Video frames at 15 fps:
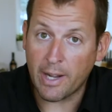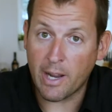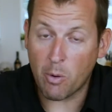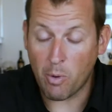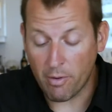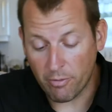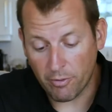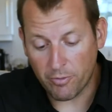
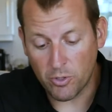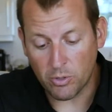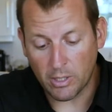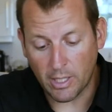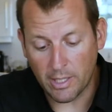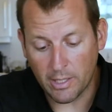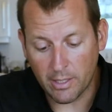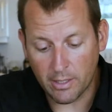However, if you'd
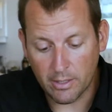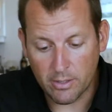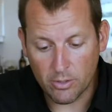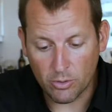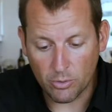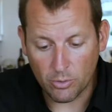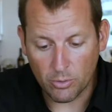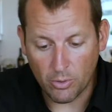like
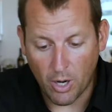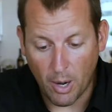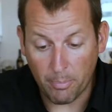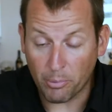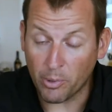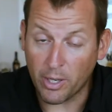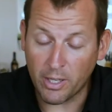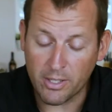to
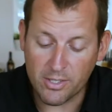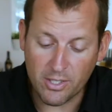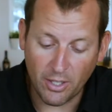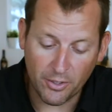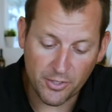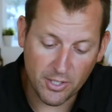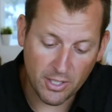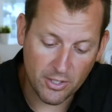operate in
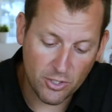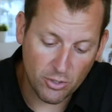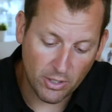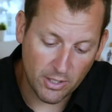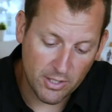Celsius, you can